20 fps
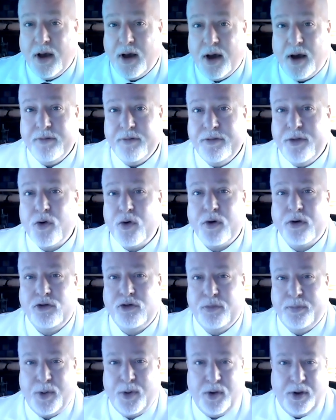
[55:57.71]
of their
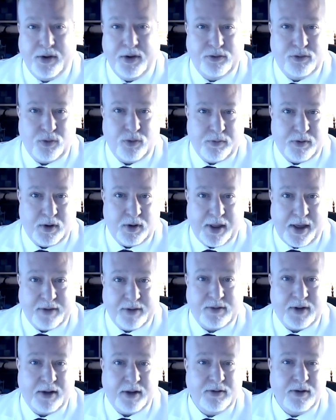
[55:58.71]
experience over the
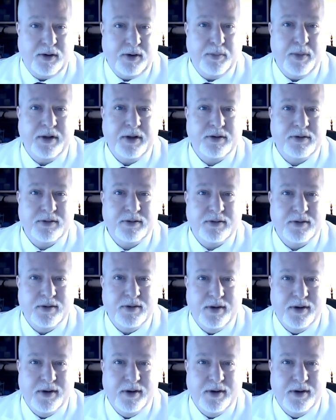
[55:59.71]
last 18 months.